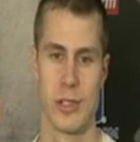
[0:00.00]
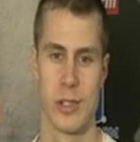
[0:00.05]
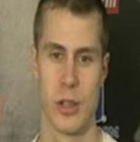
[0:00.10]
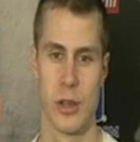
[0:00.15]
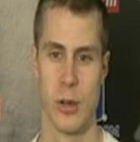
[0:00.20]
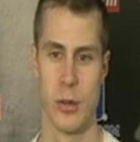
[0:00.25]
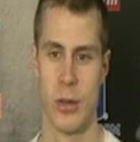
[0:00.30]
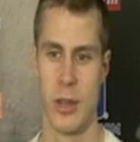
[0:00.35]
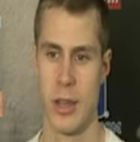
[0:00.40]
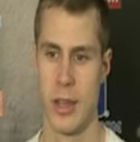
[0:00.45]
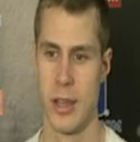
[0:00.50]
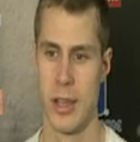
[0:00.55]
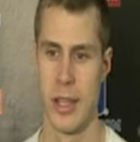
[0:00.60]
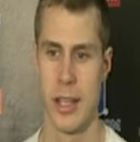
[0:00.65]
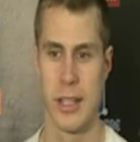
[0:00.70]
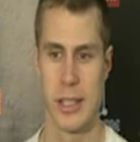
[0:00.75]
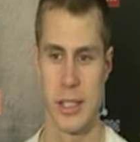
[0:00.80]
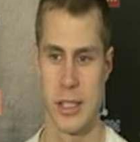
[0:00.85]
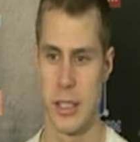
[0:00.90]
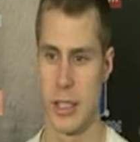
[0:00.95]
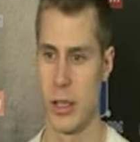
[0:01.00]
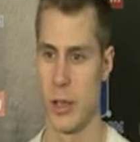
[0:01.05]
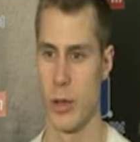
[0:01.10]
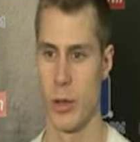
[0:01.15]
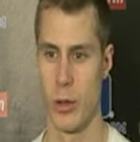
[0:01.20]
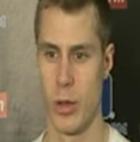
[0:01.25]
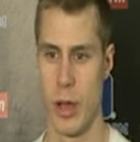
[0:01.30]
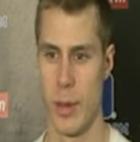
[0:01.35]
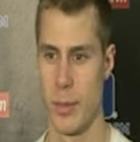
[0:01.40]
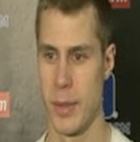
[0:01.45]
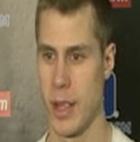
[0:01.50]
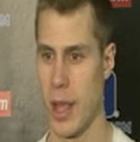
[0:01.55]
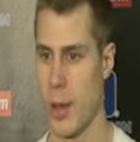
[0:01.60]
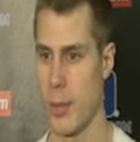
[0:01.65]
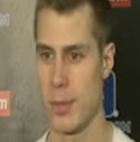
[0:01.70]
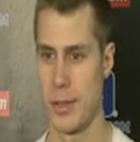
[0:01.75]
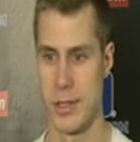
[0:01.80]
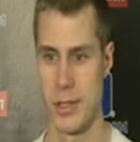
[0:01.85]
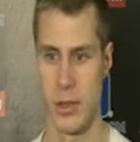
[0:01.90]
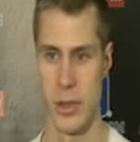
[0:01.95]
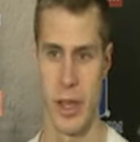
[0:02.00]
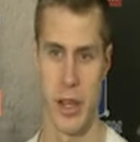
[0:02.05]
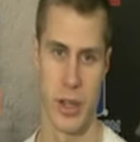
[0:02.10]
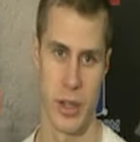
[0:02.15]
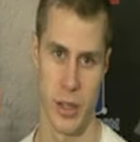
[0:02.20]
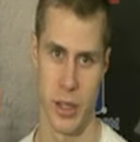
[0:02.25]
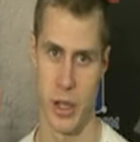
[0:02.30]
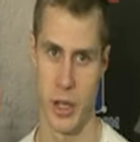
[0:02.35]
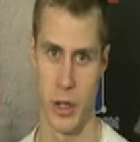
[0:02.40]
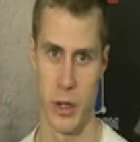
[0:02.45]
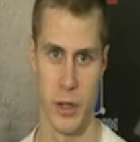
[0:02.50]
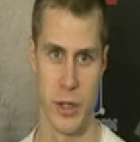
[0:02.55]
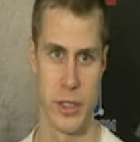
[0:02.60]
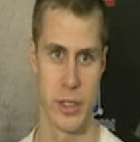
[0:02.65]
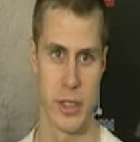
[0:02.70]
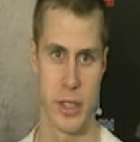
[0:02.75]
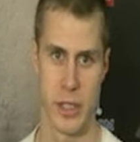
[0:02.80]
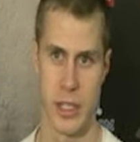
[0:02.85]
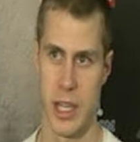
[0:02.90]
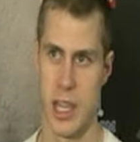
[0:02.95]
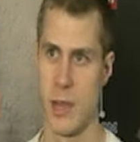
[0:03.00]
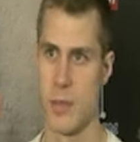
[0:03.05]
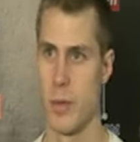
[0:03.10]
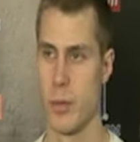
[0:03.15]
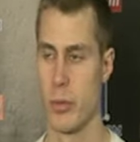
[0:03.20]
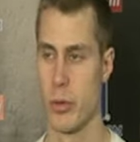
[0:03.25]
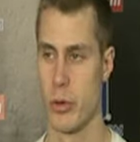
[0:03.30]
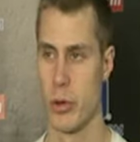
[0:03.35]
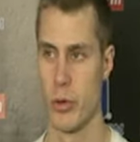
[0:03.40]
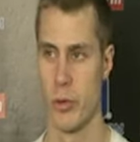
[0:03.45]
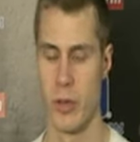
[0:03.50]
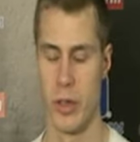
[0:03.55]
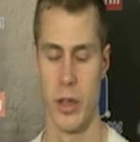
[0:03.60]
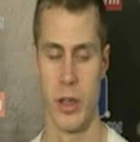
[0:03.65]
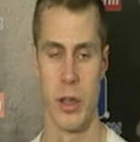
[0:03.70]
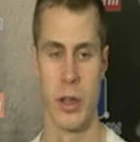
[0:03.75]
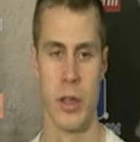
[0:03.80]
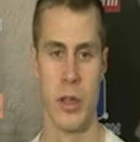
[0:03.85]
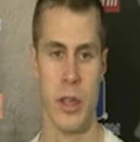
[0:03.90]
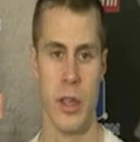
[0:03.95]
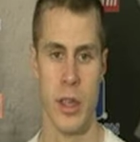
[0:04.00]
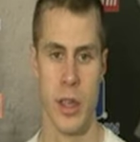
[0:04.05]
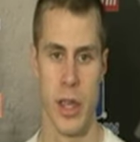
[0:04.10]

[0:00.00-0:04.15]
So he's still, I mean, up until the end of the year, he's going to keep improving.